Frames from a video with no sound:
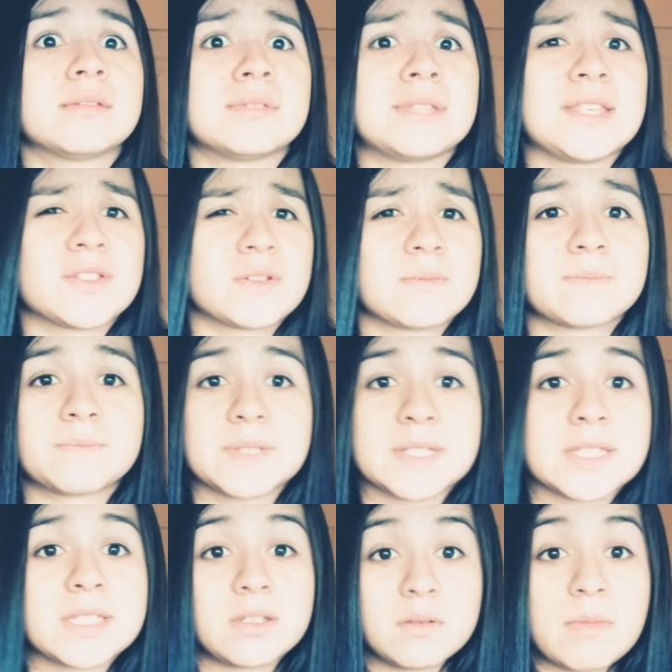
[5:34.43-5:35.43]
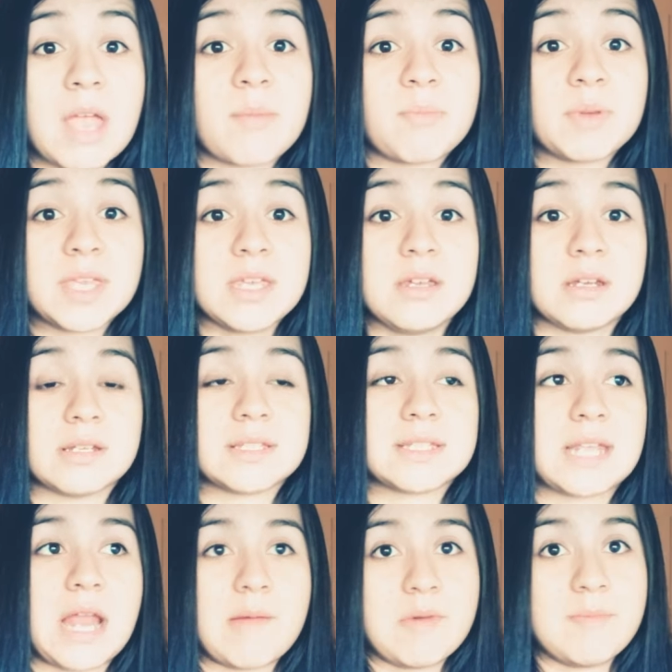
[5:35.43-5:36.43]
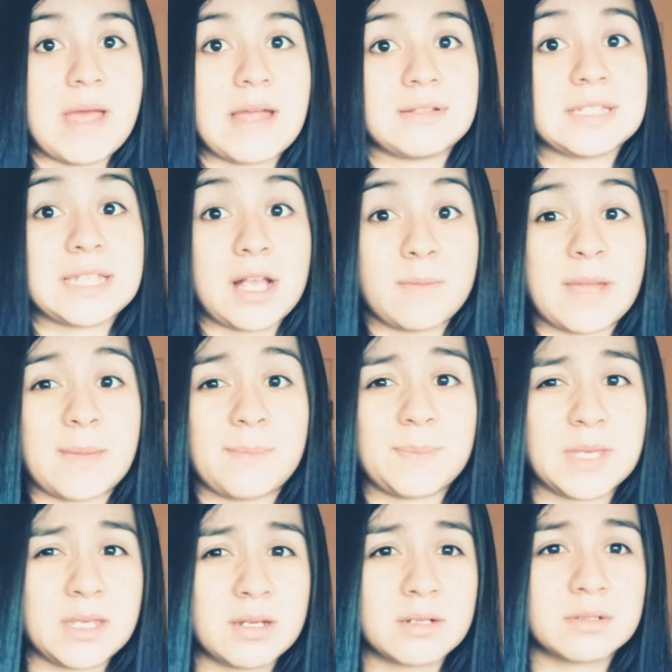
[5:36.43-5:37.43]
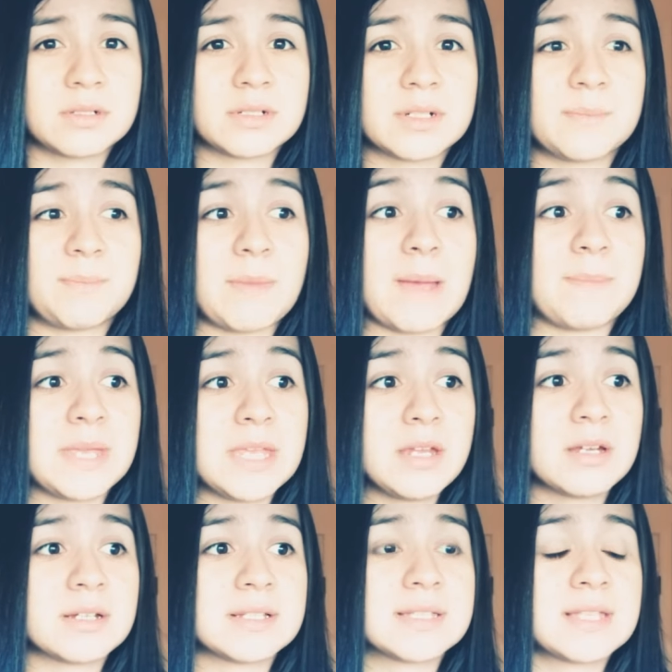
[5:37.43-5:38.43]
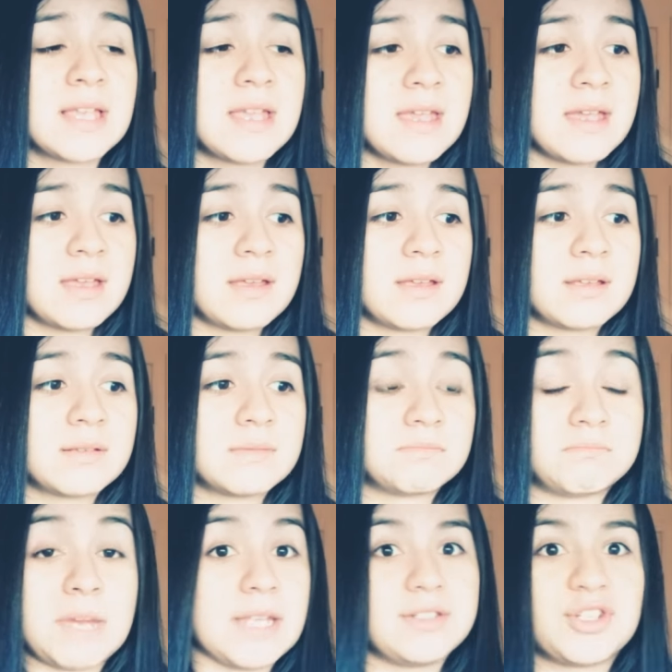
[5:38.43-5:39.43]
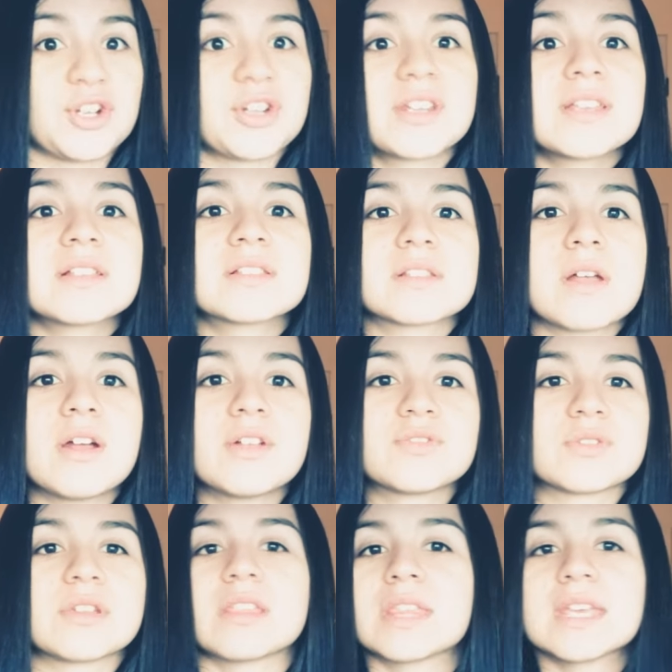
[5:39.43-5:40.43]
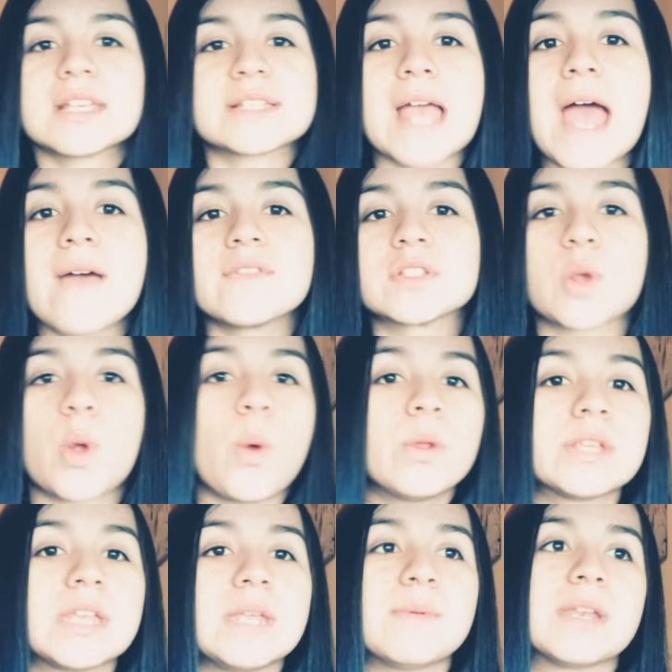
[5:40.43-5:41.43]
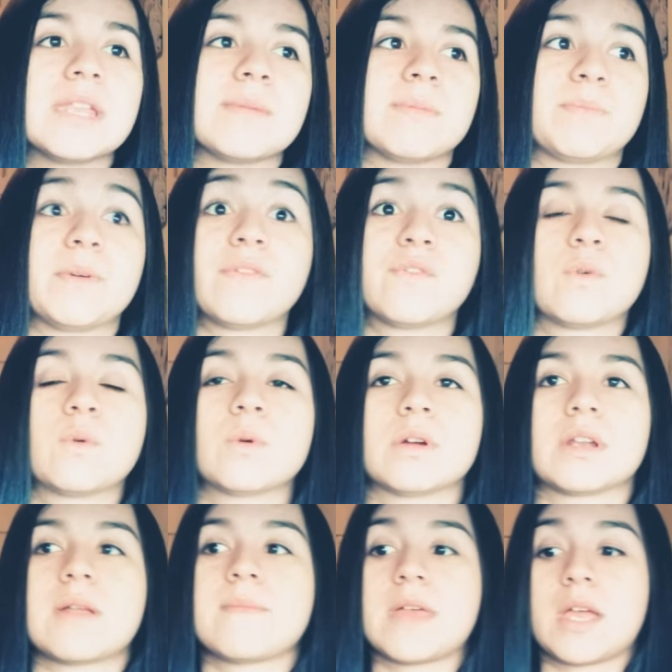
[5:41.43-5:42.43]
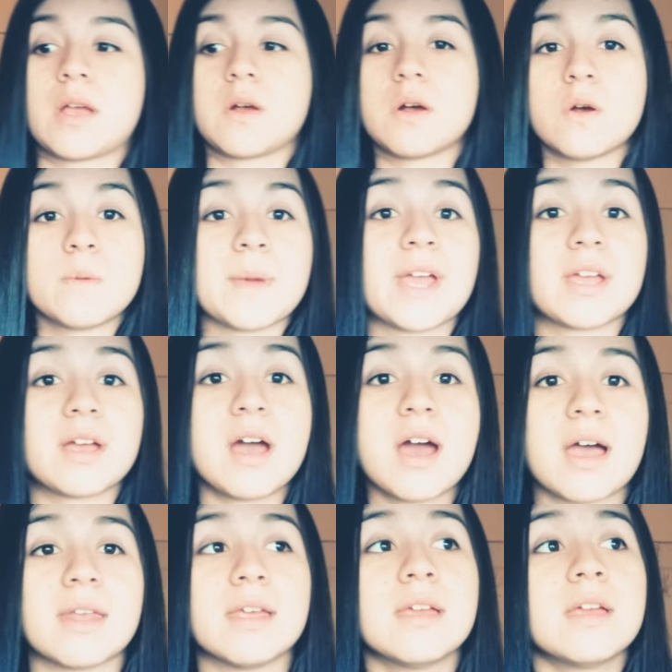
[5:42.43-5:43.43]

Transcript: These are still my peers, and I'm about to tell my peers my dirtiest laundry, things I haven't told anybody before, and I'm like, oh my god.